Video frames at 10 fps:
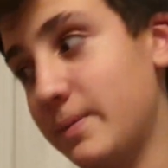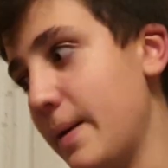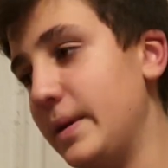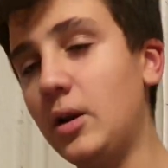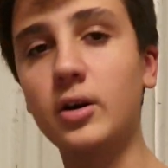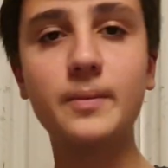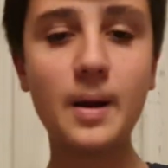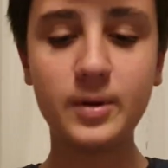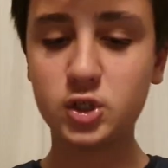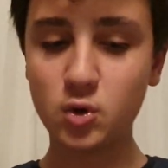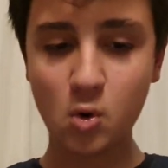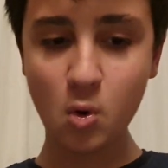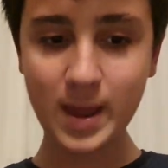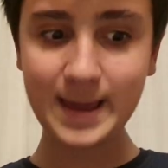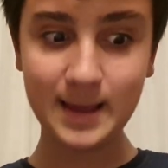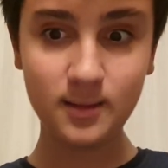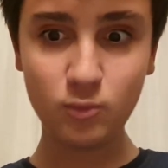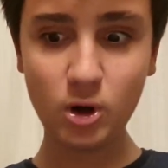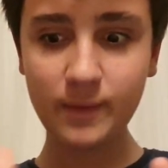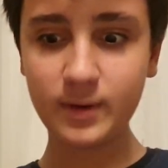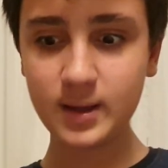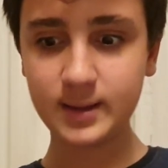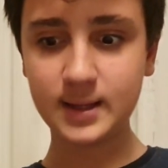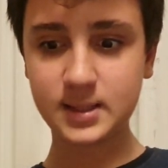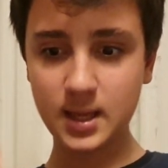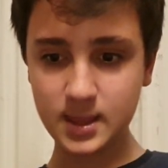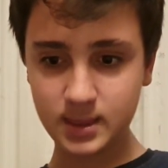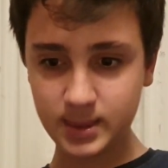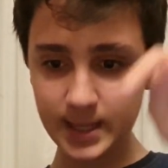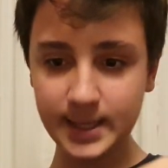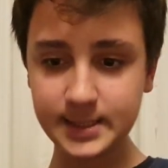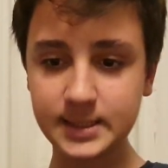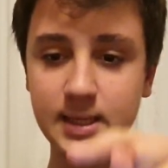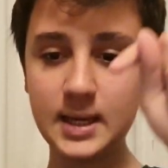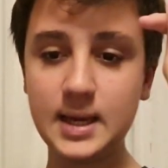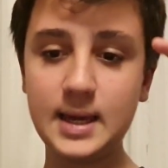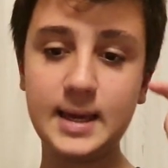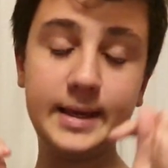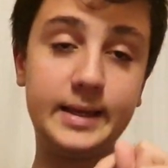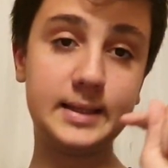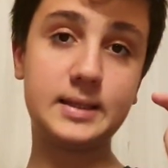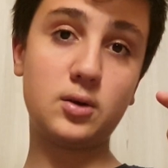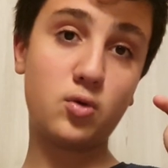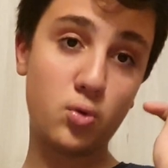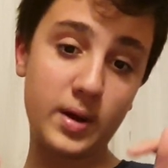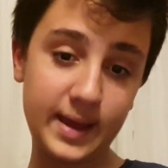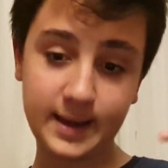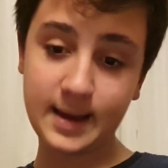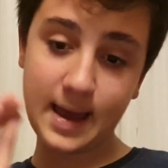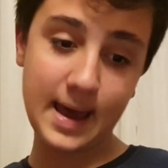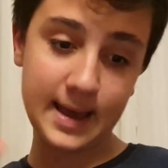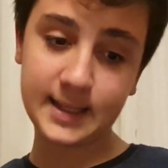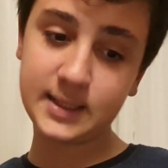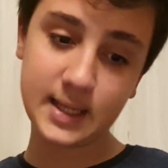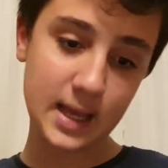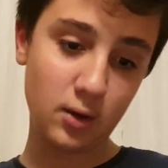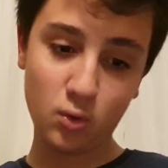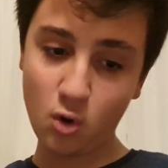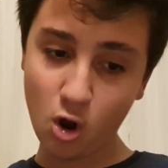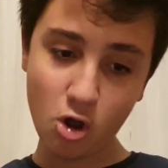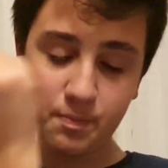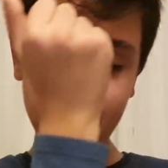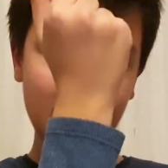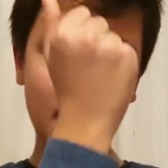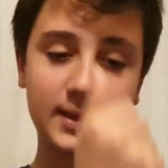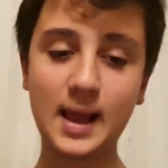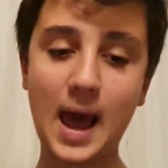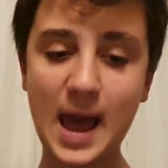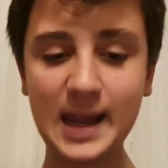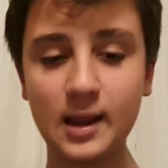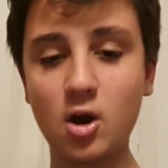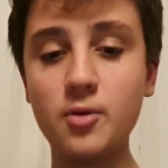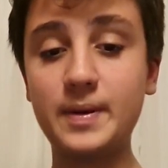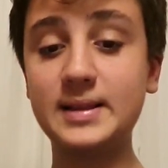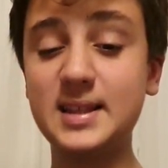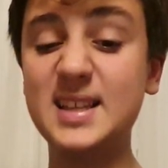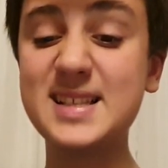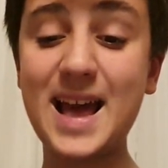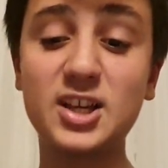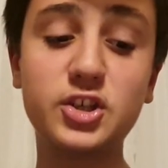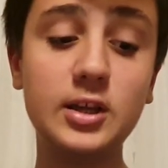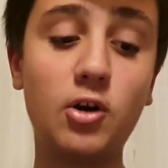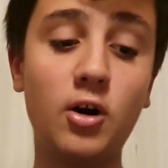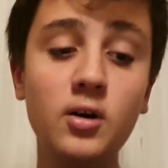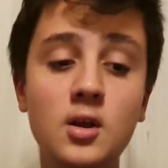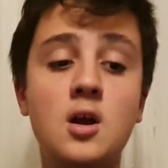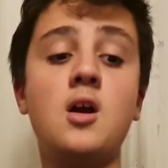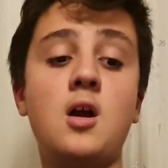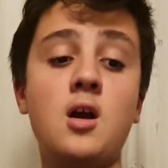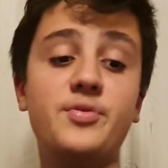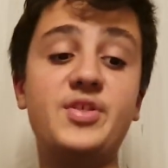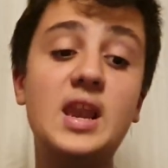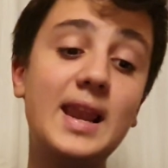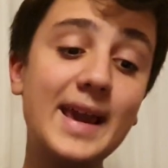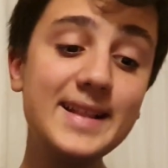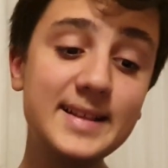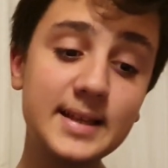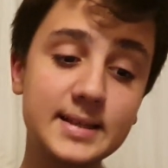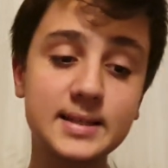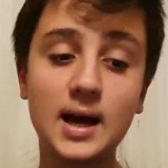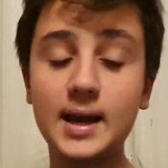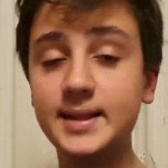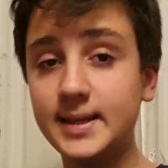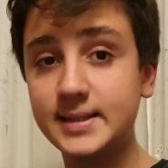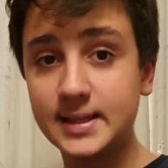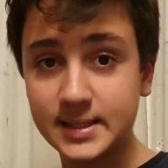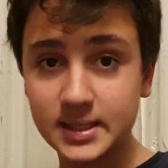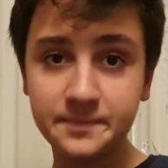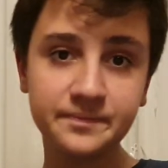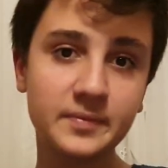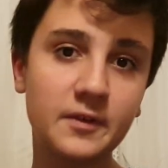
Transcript: It might be long, it might be short, whatever it does it. This is quick as hell. Open it like that and it opens, and it's actually got the latest ID system.